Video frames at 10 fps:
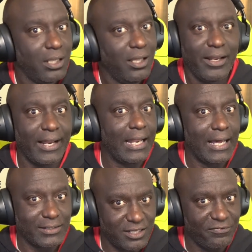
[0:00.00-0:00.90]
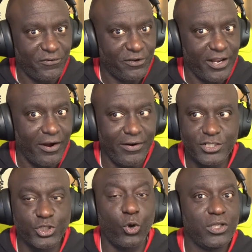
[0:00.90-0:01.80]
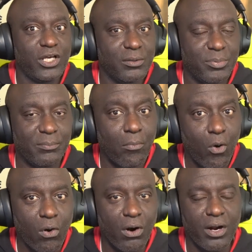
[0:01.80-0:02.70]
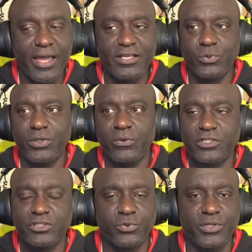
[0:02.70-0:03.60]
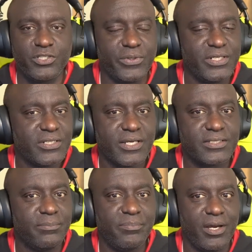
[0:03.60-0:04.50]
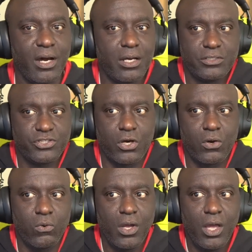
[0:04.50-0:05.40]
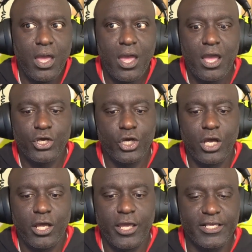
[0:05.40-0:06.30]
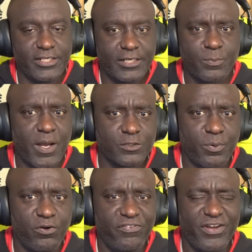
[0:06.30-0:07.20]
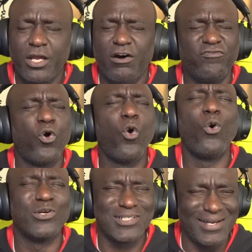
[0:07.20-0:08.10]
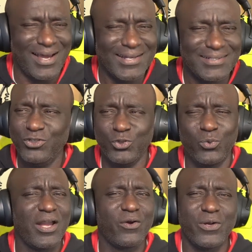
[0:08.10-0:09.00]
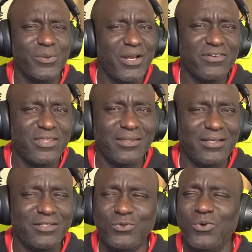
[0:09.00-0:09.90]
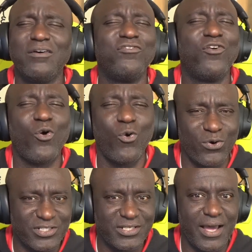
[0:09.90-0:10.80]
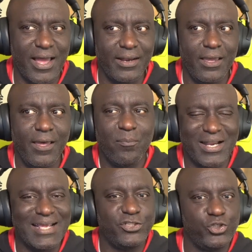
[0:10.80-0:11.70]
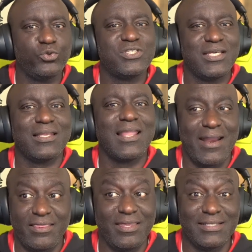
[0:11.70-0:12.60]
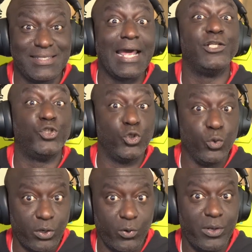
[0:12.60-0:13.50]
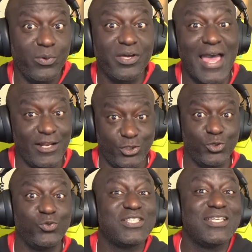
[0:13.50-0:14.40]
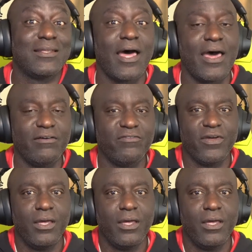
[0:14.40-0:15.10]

they got a lot of stuff on there, and it's only going to be more as we go into 2026 and beyond. So is Xbox perfect? Of course not. Do I agree with everything they do? Of course not. But I do see a lot of things that I do agree with. I do see a lot of